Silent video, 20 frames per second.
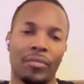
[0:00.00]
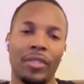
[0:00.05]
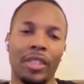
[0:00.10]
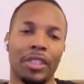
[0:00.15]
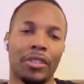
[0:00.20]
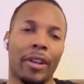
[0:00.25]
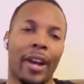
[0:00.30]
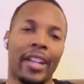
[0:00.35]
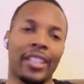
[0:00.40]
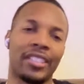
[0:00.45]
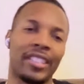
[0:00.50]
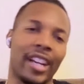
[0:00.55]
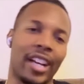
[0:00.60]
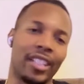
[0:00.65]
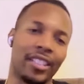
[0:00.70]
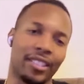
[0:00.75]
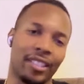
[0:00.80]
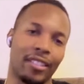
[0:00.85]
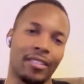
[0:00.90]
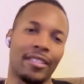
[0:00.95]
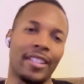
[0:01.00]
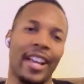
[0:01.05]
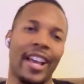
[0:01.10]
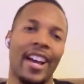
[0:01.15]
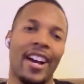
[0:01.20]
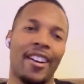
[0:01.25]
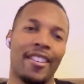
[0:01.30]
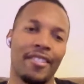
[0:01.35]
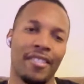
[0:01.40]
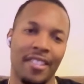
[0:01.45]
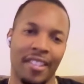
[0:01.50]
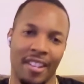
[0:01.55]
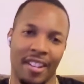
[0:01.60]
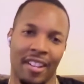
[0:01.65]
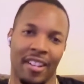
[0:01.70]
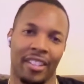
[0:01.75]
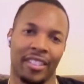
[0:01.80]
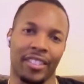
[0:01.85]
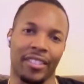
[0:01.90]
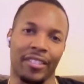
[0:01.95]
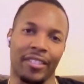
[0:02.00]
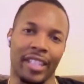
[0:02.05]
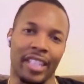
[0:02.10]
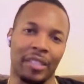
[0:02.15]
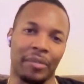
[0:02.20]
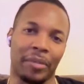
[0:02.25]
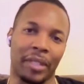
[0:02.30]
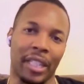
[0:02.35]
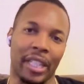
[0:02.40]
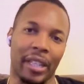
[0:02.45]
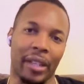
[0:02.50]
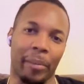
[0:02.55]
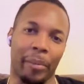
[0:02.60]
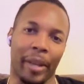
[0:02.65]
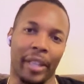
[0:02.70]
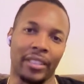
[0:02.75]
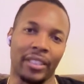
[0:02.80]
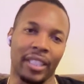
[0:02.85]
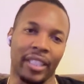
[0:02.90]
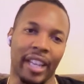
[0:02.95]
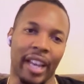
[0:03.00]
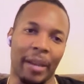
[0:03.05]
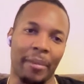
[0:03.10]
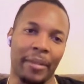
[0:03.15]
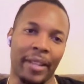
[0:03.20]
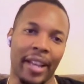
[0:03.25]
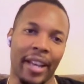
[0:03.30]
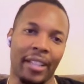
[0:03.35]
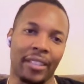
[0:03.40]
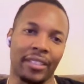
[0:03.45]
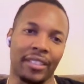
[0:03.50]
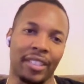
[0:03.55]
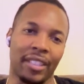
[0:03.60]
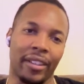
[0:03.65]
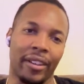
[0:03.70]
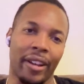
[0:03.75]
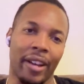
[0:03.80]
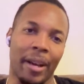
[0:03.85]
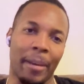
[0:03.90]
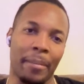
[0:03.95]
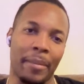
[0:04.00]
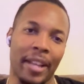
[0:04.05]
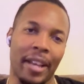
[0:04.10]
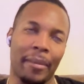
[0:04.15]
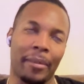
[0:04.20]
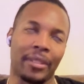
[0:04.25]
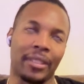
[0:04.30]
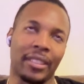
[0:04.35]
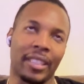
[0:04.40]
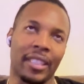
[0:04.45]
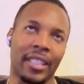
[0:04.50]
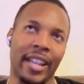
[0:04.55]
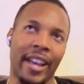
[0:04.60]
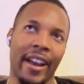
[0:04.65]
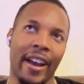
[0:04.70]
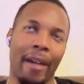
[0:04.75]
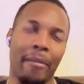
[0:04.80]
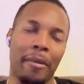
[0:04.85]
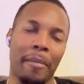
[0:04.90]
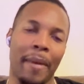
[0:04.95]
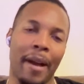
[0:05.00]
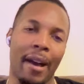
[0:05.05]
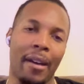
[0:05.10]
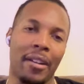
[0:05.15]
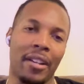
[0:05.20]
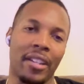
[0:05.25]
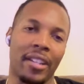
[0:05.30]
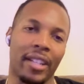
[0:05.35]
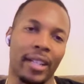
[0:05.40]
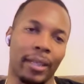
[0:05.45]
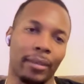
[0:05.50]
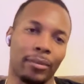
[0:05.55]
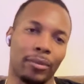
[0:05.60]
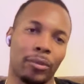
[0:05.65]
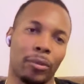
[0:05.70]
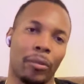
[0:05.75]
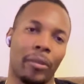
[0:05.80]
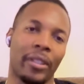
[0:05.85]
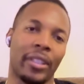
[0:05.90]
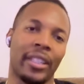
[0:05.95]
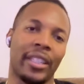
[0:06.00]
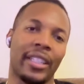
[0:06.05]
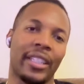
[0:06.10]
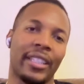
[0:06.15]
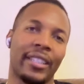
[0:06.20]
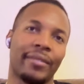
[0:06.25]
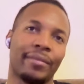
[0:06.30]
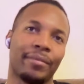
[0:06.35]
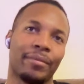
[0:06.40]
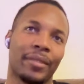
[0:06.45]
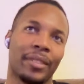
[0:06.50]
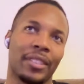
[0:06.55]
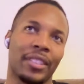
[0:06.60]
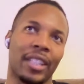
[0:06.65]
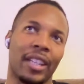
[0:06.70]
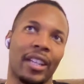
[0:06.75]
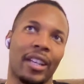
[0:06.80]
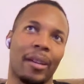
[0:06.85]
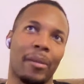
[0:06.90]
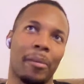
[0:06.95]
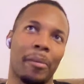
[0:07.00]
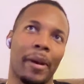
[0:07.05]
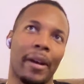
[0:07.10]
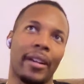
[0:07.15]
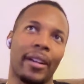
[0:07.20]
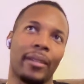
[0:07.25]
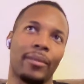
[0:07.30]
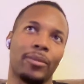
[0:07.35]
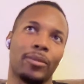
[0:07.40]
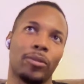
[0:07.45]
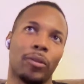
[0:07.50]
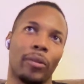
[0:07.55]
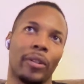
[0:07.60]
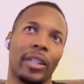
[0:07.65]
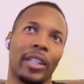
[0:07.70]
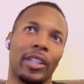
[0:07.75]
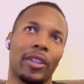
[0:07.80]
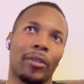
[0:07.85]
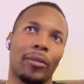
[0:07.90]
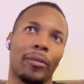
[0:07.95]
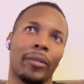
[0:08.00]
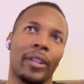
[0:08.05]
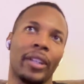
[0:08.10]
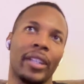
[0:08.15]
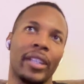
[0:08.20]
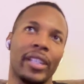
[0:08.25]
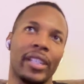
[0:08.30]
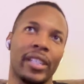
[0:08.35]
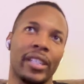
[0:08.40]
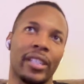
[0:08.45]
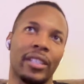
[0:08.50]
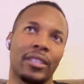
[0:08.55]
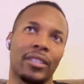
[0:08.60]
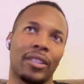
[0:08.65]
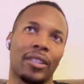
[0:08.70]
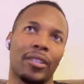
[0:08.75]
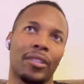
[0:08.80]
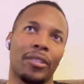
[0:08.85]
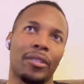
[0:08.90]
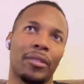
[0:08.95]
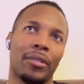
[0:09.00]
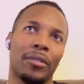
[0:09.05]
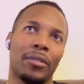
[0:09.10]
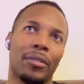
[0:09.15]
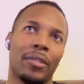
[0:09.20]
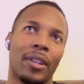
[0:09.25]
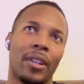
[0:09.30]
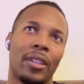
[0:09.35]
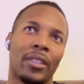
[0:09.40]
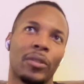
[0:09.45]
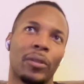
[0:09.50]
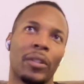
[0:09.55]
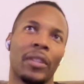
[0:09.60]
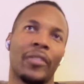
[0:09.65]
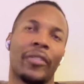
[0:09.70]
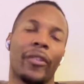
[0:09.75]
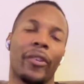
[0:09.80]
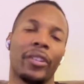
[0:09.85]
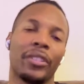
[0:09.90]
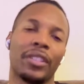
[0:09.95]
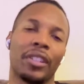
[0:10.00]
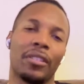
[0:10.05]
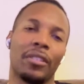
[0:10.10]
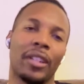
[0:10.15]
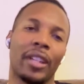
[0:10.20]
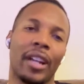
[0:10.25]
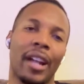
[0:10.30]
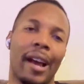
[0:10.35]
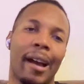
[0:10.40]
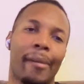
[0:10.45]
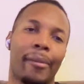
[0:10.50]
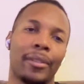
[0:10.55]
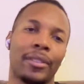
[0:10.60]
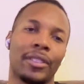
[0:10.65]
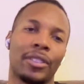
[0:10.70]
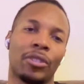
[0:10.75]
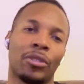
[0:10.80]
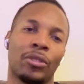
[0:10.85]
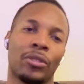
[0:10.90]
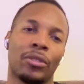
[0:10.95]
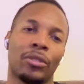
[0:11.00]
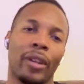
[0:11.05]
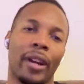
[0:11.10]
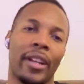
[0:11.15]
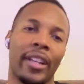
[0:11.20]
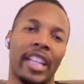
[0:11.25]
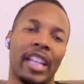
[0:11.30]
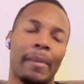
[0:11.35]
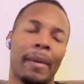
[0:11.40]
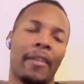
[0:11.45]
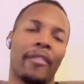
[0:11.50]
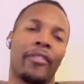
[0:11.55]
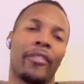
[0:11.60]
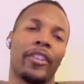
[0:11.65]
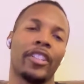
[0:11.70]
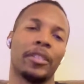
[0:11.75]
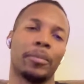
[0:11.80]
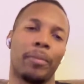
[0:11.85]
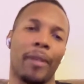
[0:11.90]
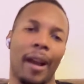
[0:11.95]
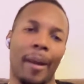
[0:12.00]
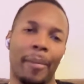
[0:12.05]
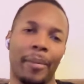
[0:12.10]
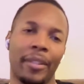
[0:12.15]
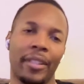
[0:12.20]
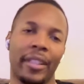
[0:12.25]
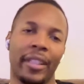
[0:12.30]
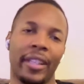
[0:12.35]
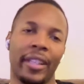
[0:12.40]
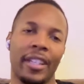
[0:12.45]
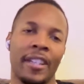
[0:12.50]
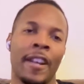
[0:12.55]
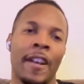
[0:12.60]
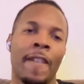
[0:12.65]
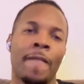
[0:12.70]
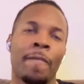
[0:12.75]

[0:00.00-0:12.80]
So all right, y'all. So it basically came down to now let me see. Now I'm about 20. Let's see. I'm about 23 years old, 24 years old, and I was trying to get my first property,